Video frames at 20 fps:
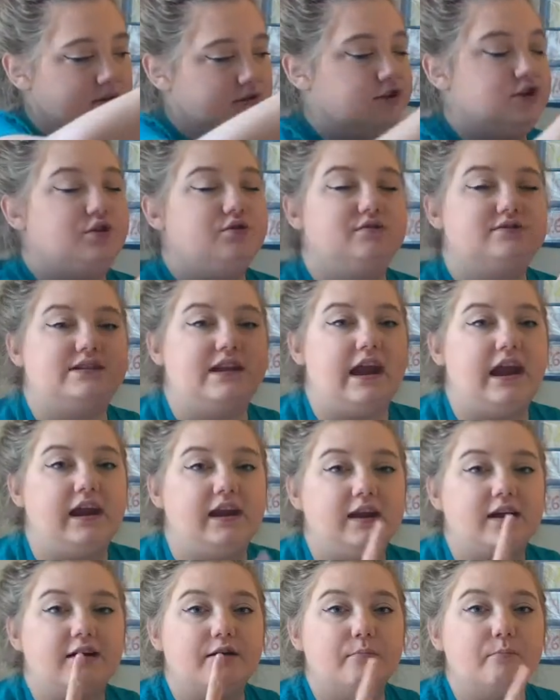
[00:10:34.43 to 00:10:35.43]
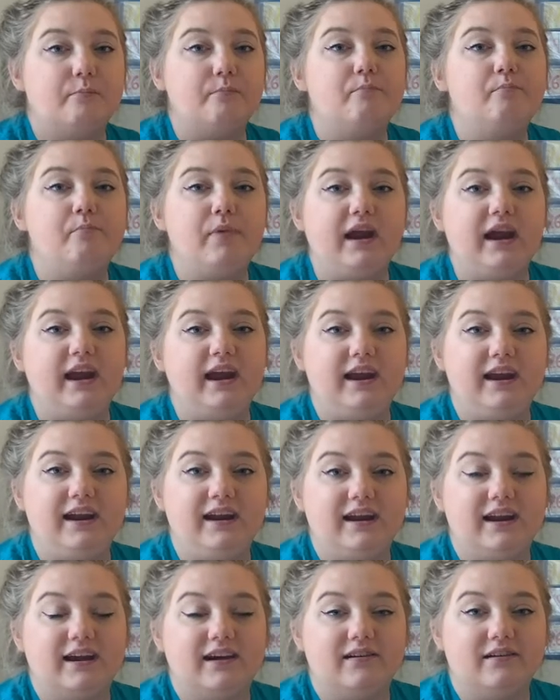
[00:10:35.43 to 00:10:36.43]
You say
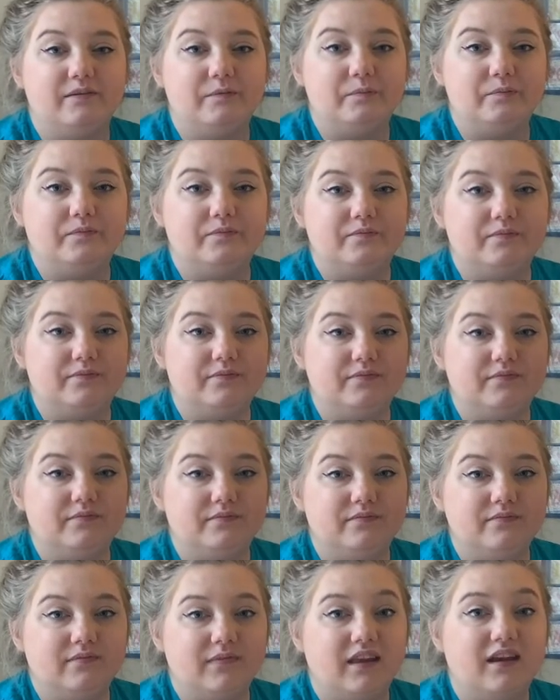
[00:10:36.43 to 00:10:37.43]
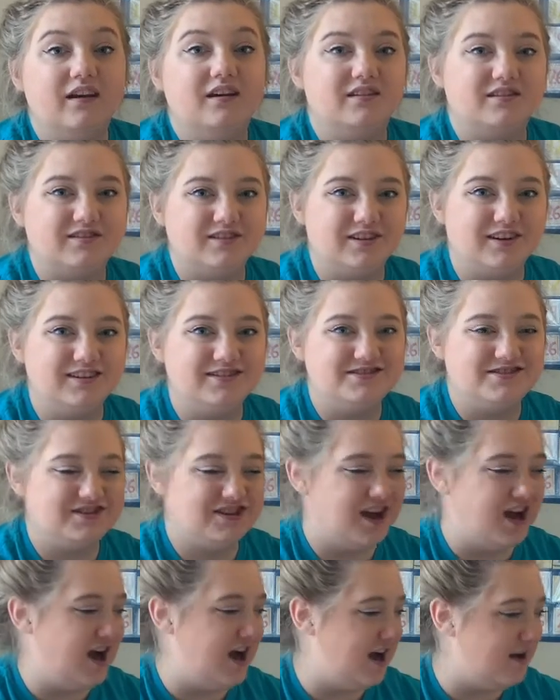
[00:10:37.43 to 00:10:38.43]
B. Good
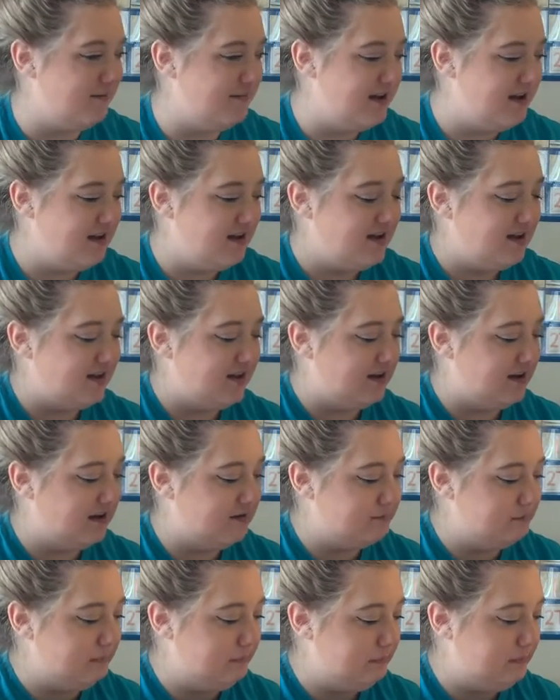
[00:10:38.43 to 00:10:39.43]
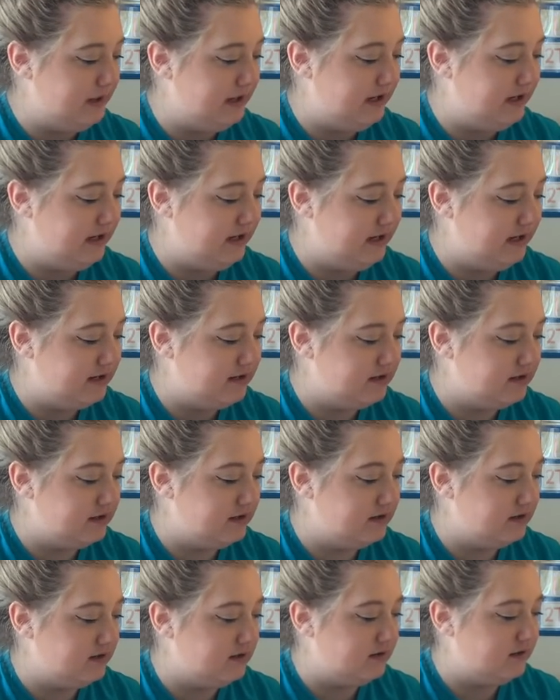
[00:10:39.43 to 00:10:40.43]
job. A B
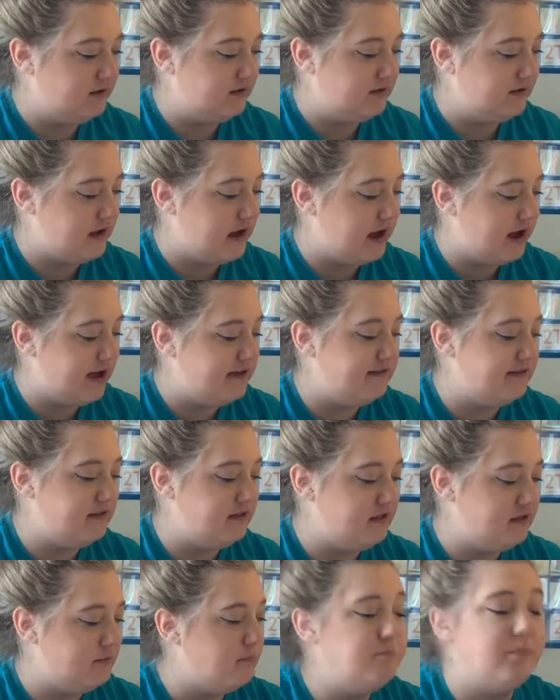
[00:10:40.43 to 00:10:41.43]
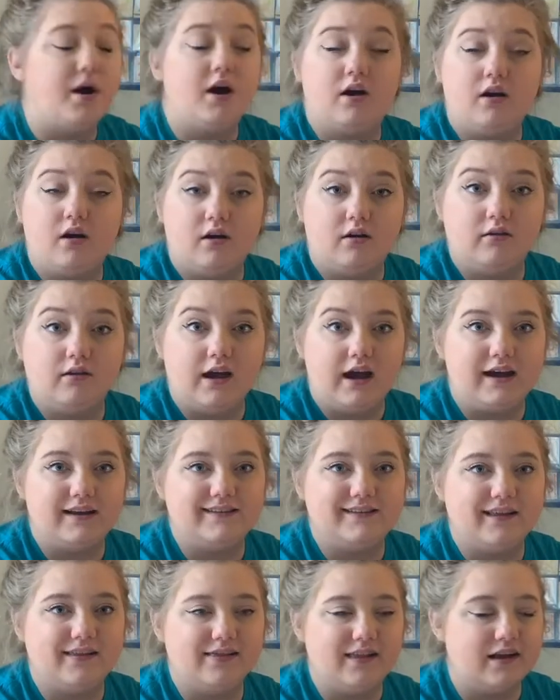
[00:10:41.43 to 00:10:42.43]
has the ball
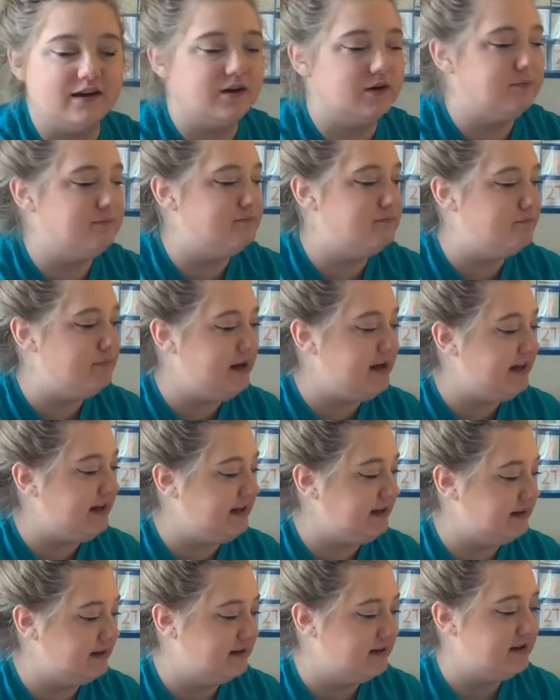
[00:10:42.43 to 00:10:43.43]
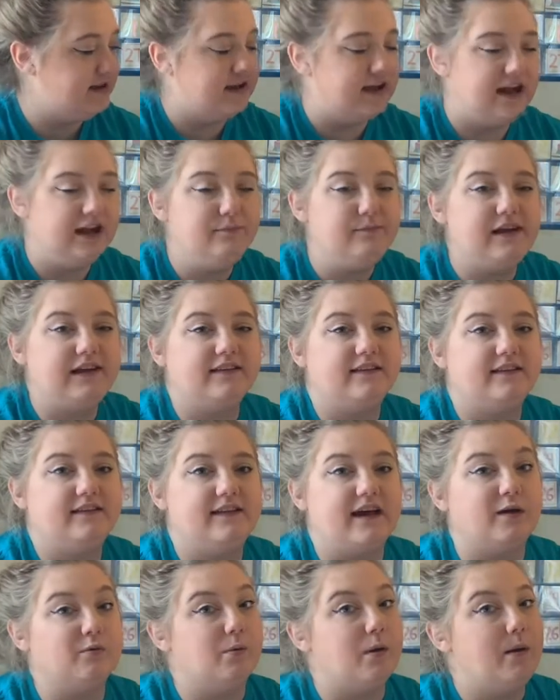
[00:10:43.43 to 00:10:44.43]
has the letter B. It makes the
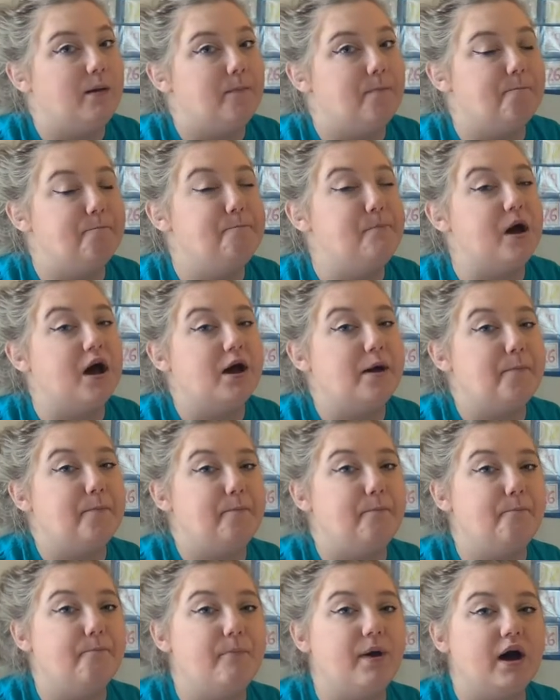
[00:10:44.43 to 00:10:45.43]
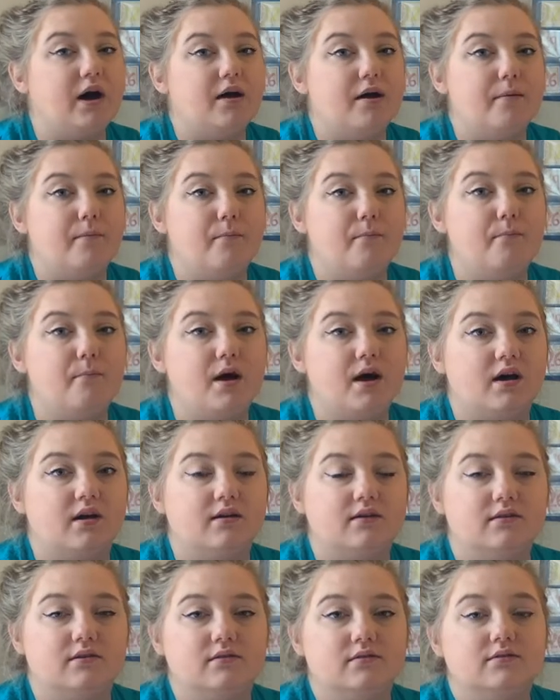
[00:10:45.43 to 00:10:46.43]
sound b b b.
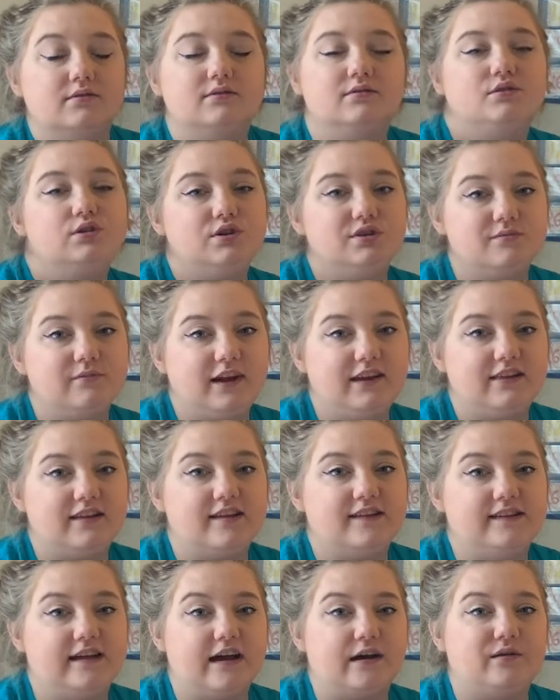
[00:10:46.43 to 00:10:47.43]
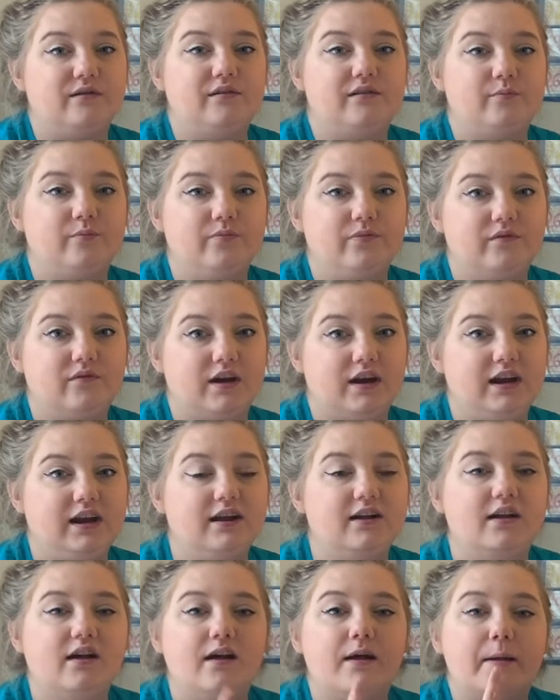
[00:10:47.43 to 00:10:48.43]
You make the sound
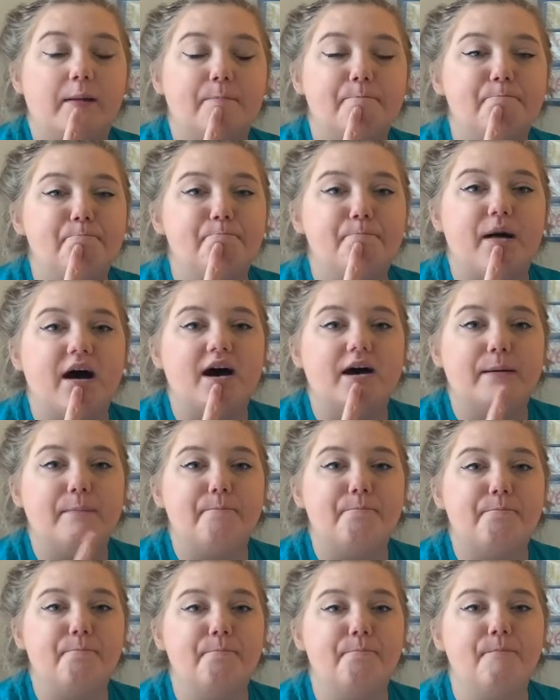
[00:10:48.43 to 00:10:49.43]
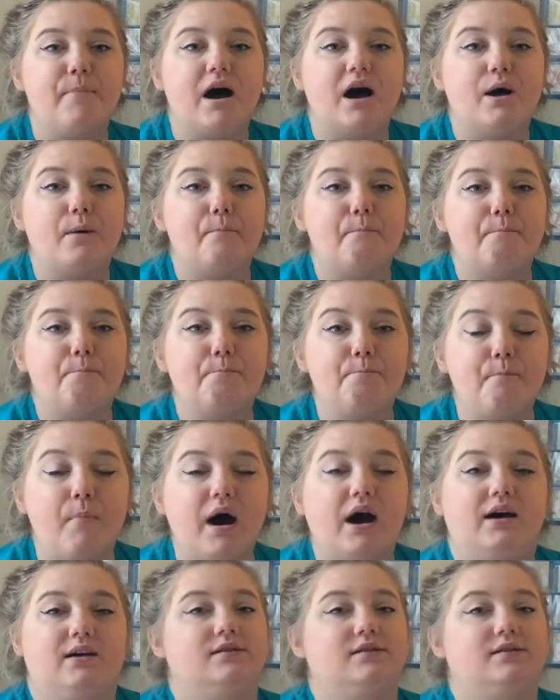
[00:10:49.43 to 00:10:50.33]
Ready? B, b, b.